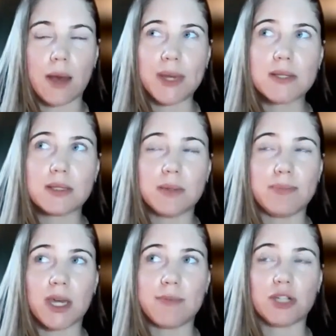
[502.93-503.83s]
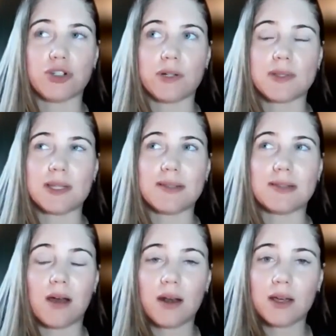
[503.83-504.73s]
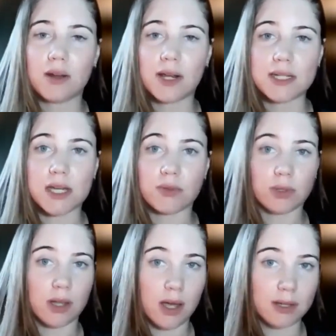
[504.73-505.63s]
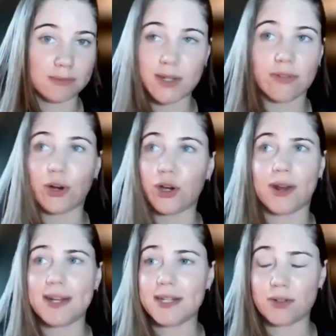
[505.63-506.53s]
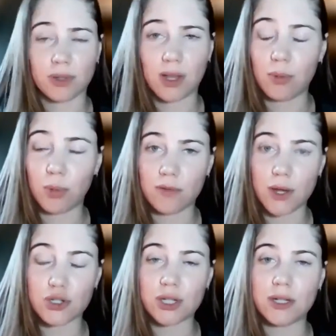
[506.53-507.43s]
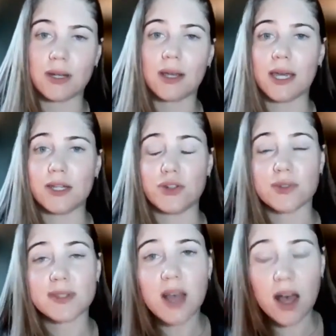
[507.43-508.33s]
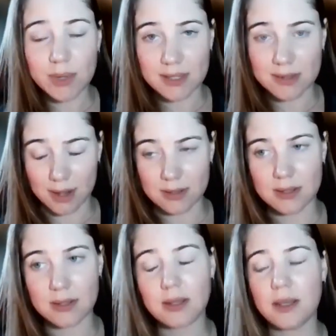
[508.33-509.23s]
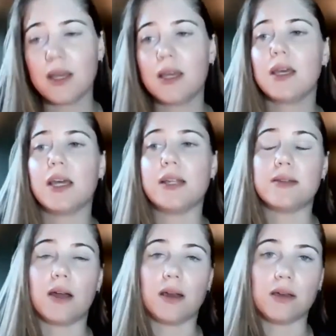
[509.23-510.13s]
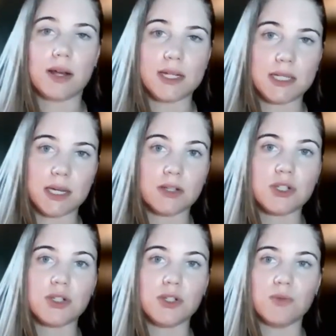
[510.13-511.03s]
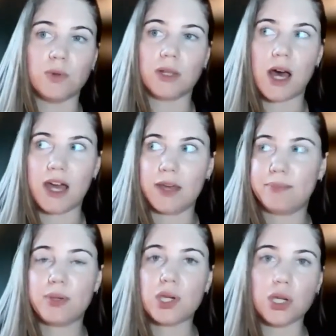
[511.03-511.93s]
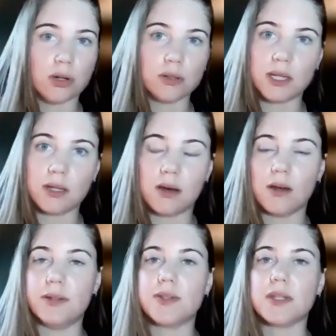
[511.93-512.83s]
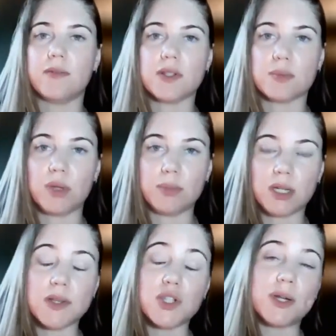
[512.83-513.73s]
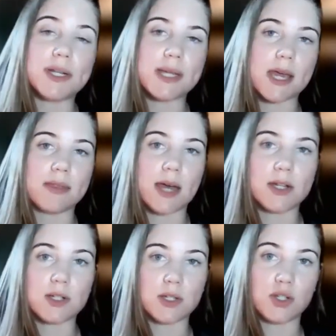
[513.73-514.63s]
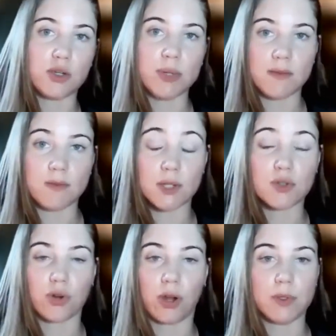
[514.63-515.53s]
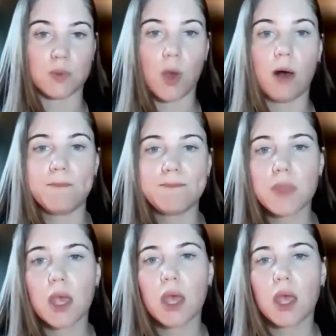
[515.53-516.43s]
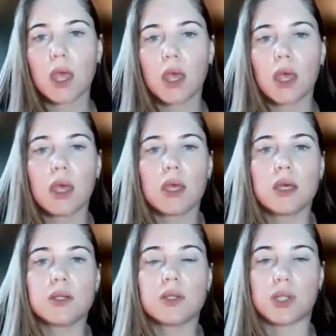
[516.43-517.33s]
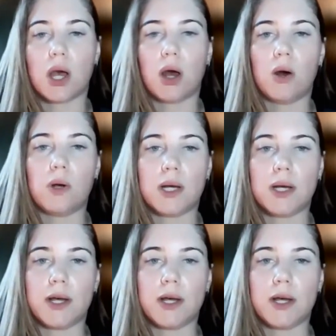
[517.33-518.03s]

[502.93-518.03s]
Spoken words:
basically big picture, it's not a good idea to never a good idea to rely on motivation. And to some extent, it's not a good idea to rely purely on self-discipline because you can take that to too big of an extreme as well. So,